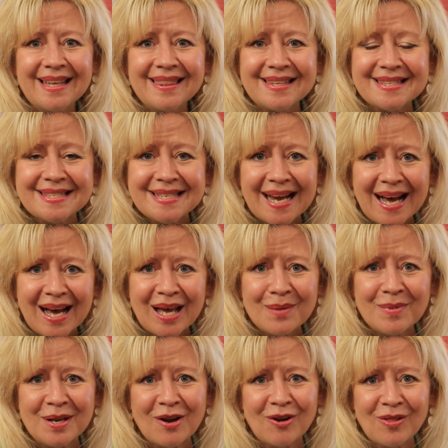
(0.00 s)
This
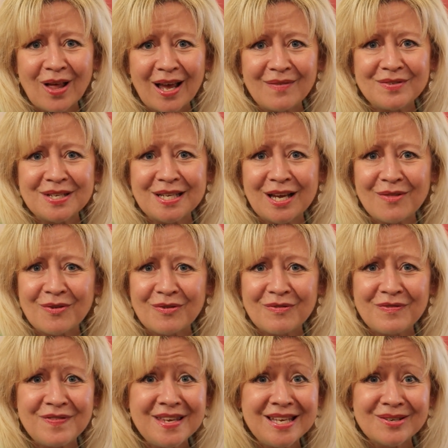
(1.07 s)
time in our life together
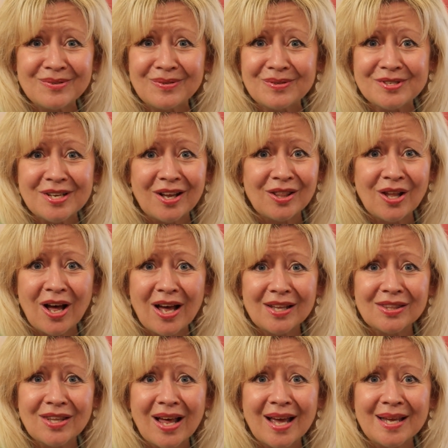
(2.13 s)
feels a
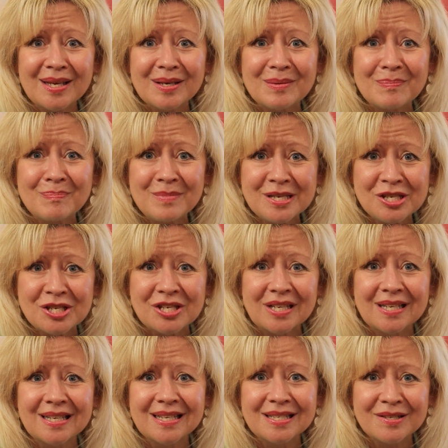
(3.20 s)
lot like
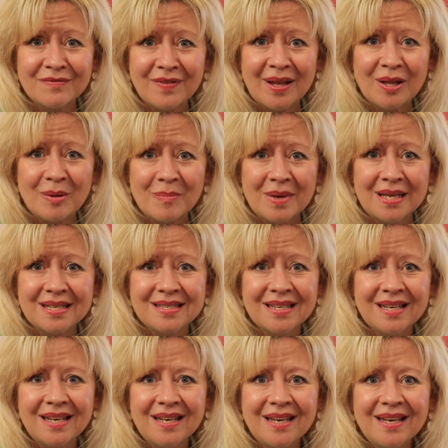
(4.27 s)
mission development.
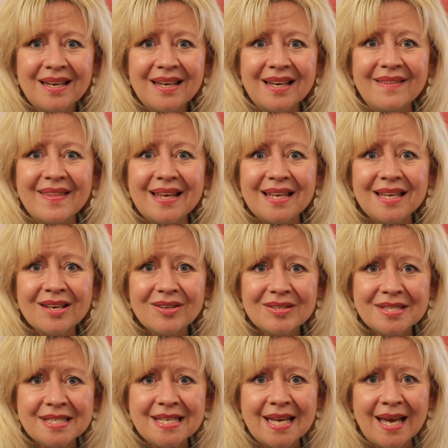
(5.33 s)
In the
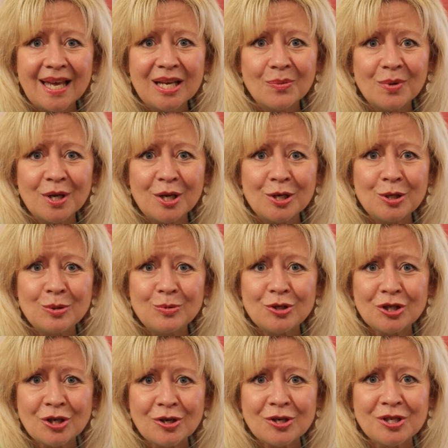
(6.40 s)
ELCA, when a new
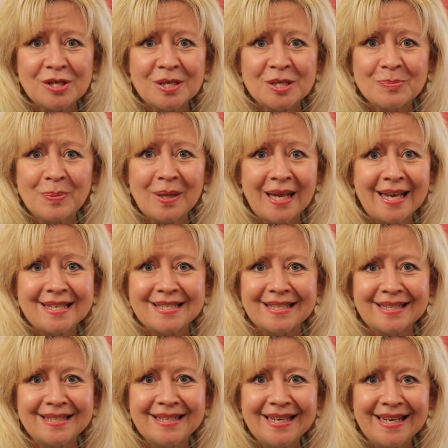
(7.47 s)
church is
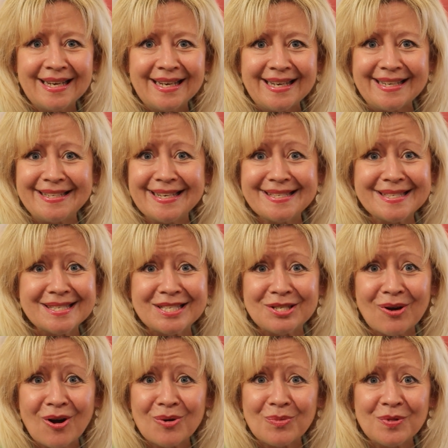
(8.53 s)
planted, it doesn't
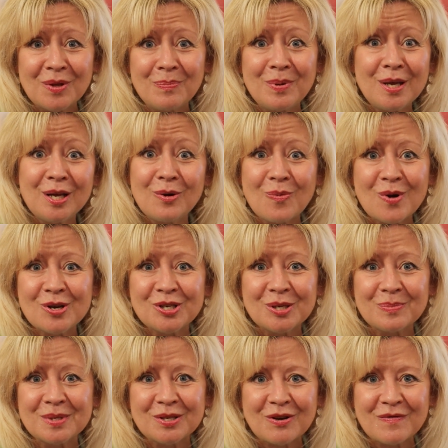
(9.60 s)
start with a big
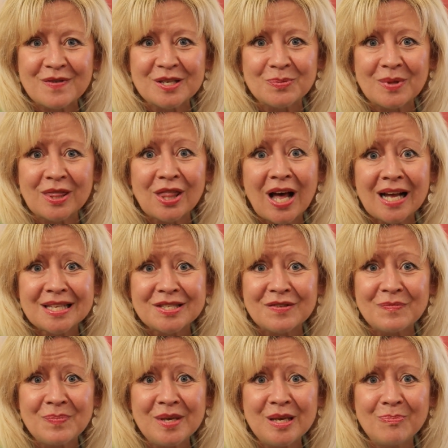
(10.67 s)
worship service with lots
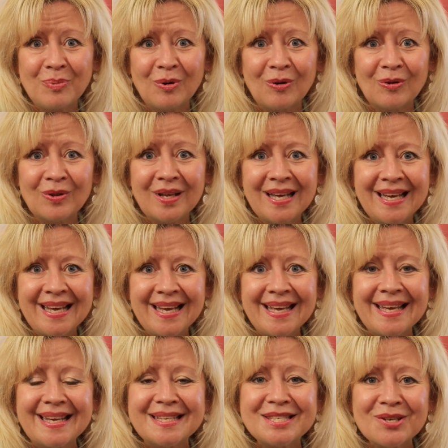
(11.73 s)
of people.
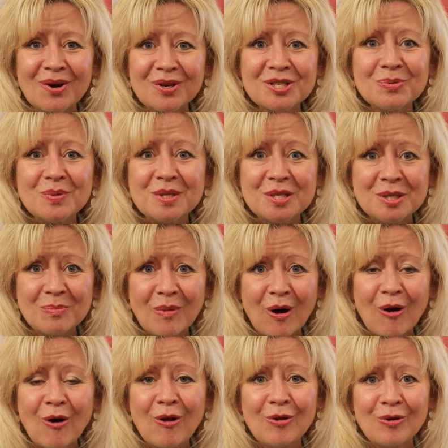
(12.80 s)
It starts with
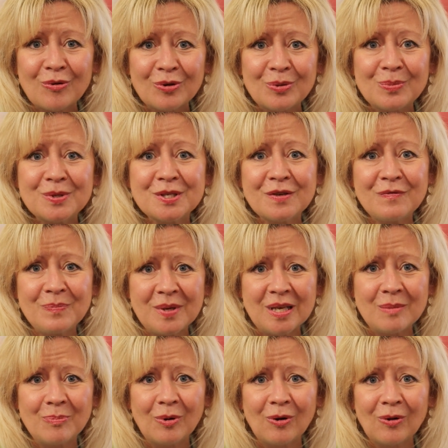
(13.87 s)
small groups of
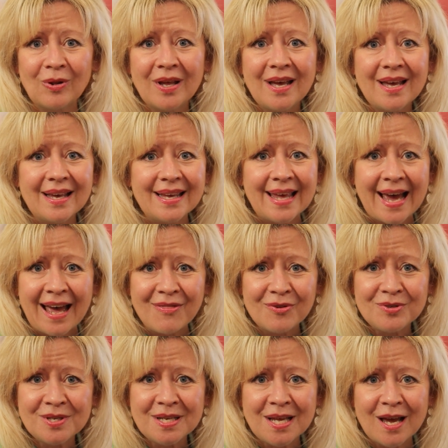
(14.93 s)
people
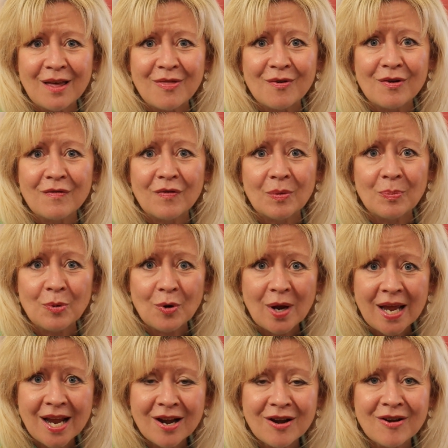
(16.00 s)
gathered together for
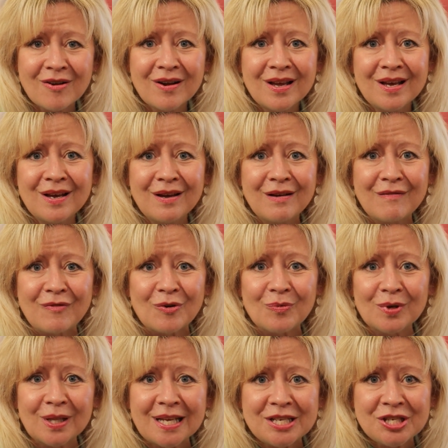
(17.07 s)
prayer, for
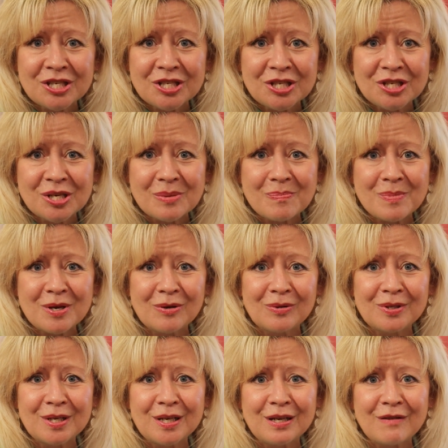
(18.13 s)
relationship
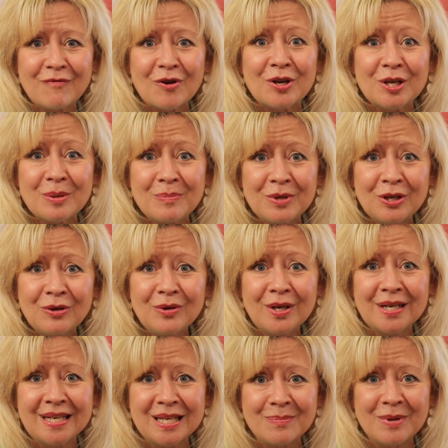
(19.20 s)
building, for
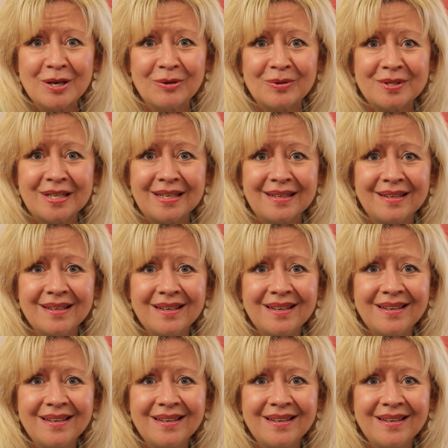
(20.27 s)
community building.